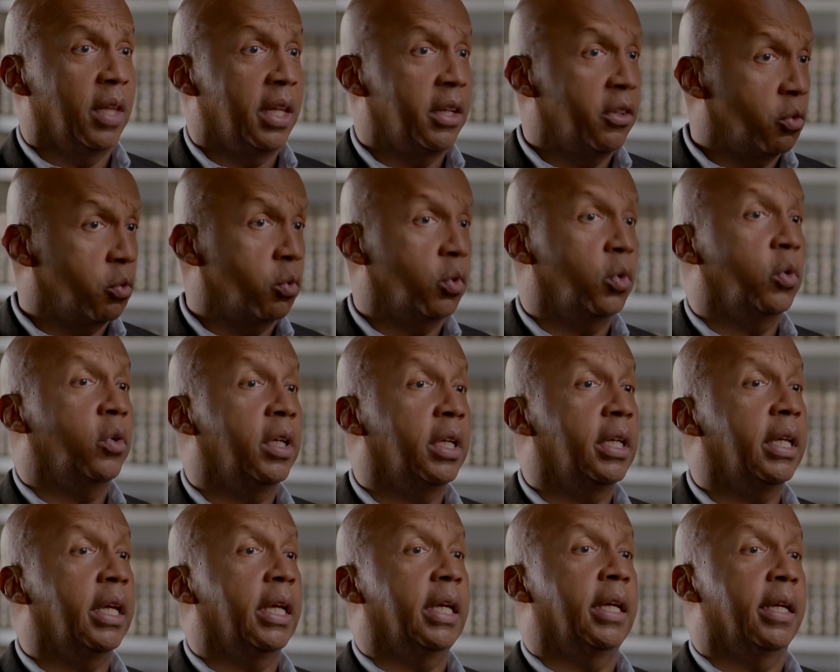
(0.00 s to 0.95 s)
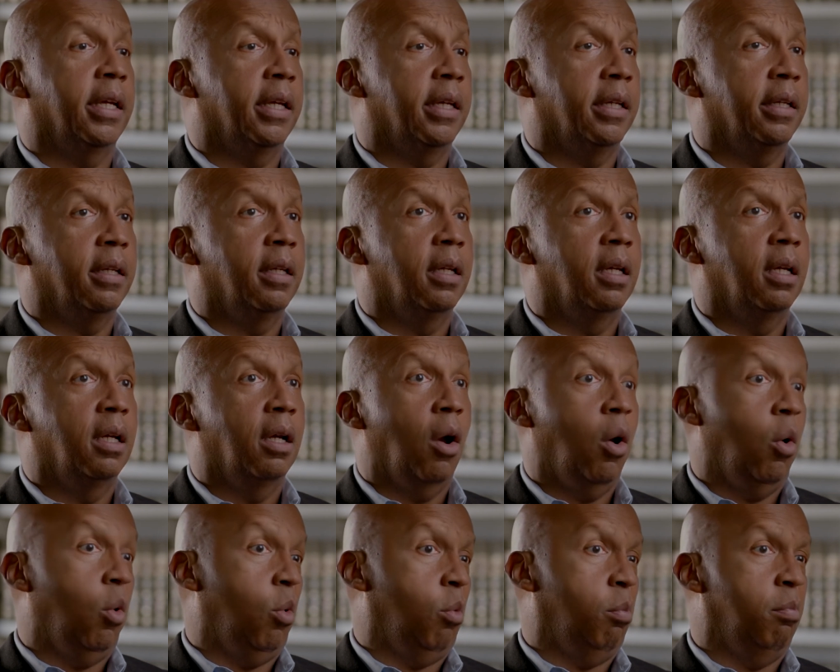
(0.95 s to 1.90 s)
that is rooted in
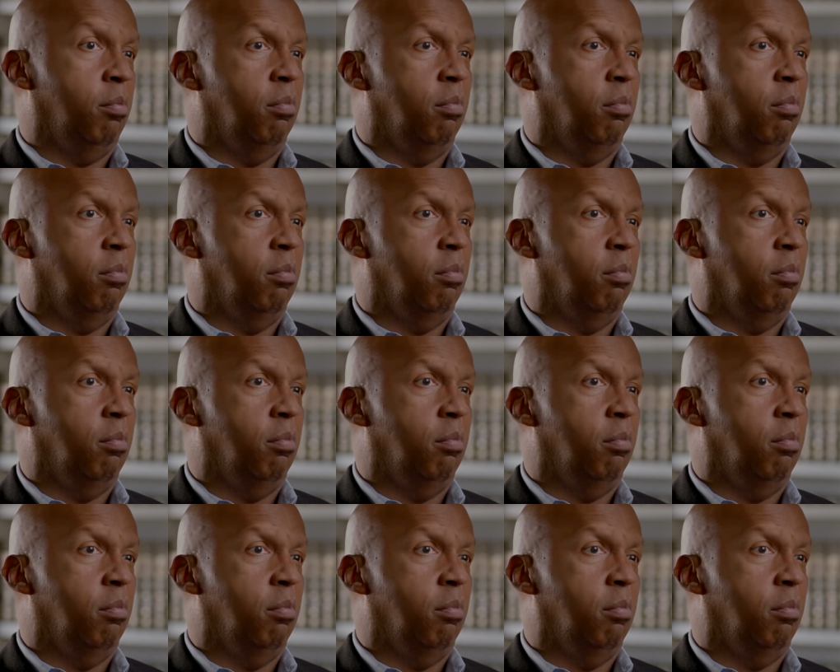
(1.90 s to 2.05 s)
hope,